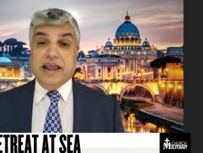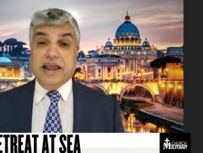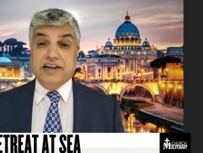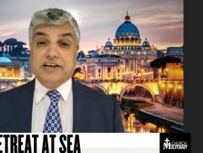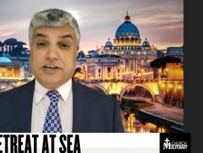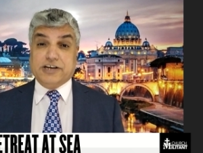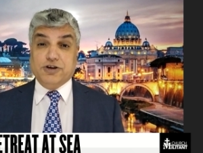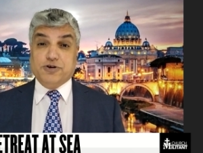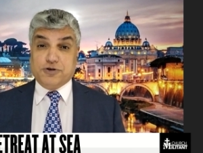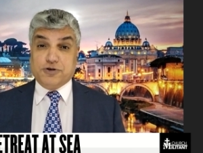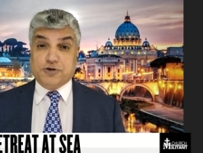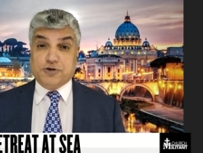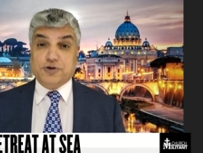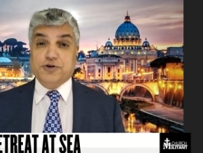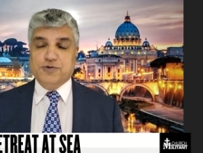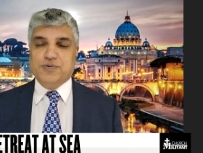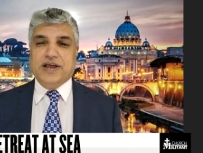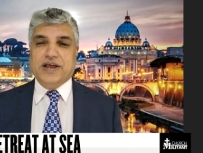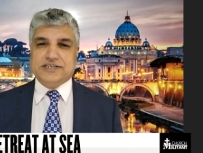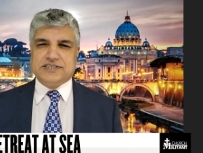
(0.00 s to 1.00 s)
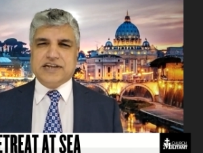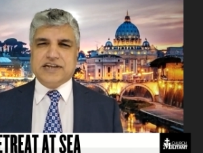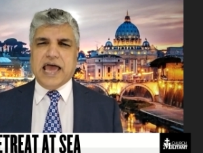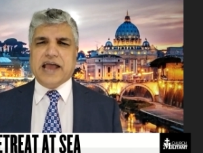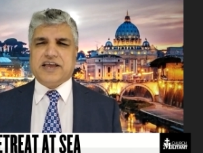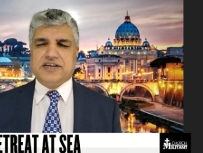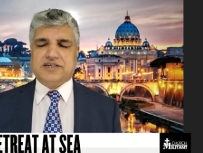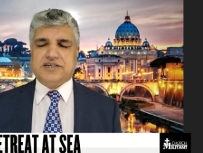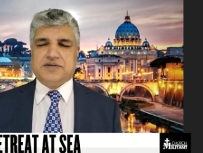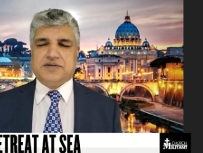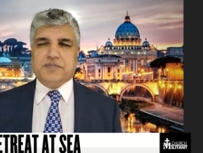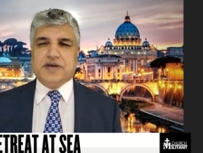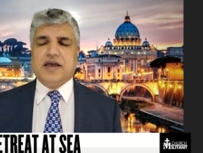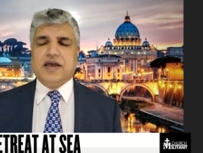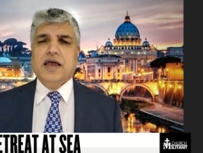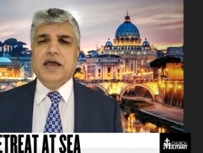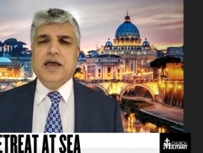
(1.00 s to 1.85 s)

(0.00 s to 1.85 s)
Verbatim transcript: in, a cocoon as an academic,